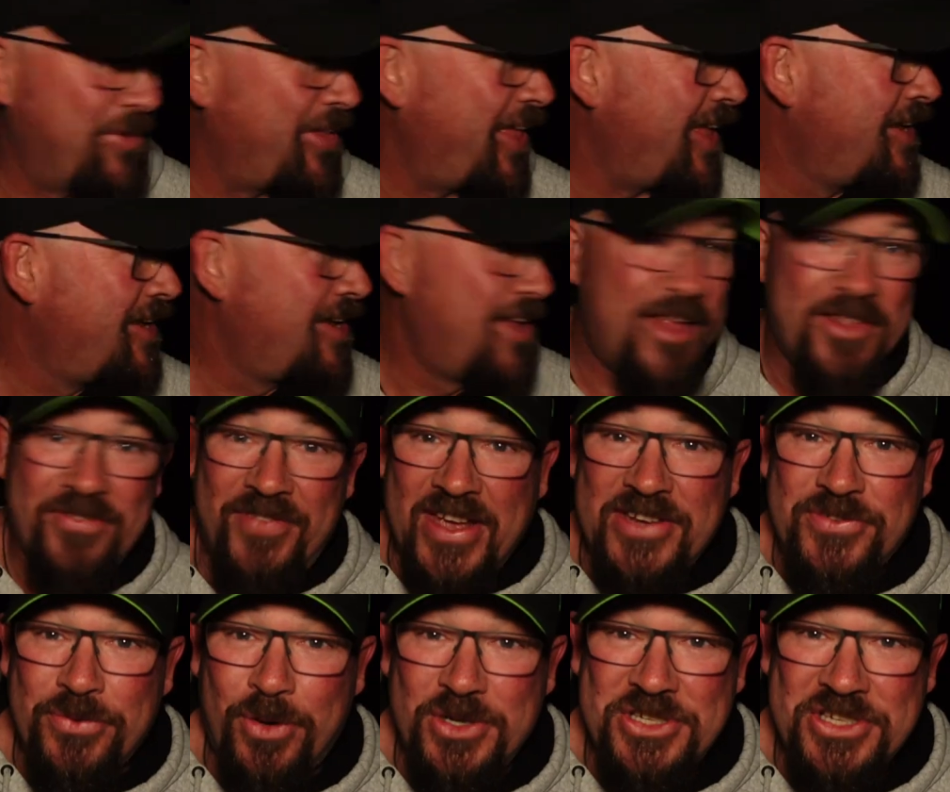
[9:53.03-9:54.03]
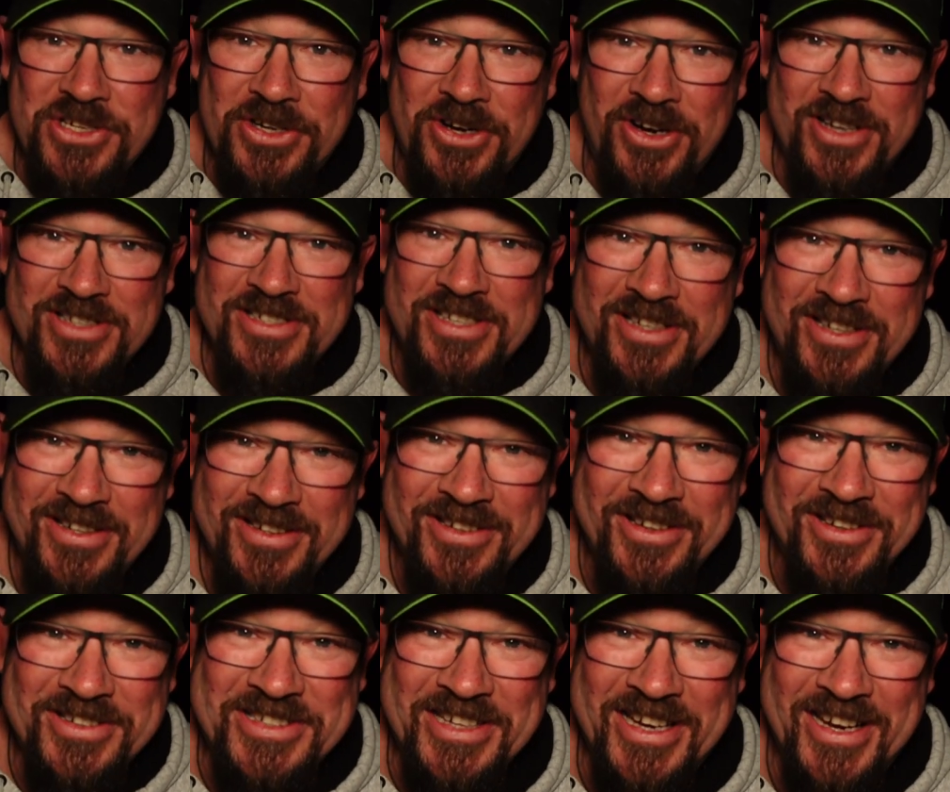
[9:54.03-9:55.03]
with that. Thanks for watching, guys.
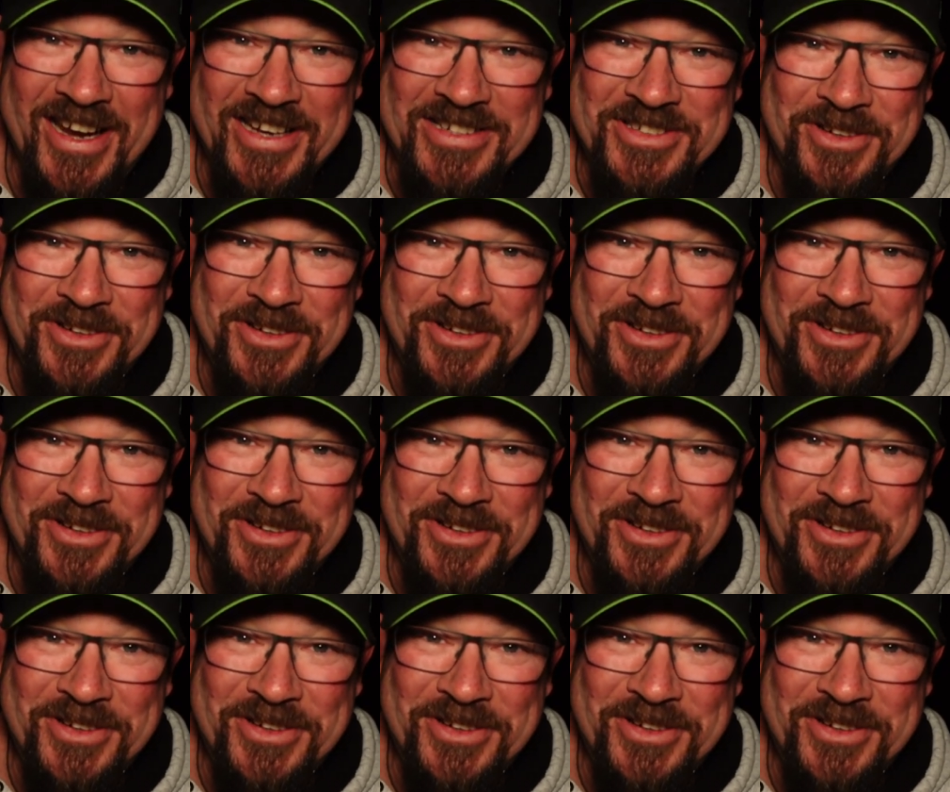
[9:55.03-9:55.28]
I'll see you next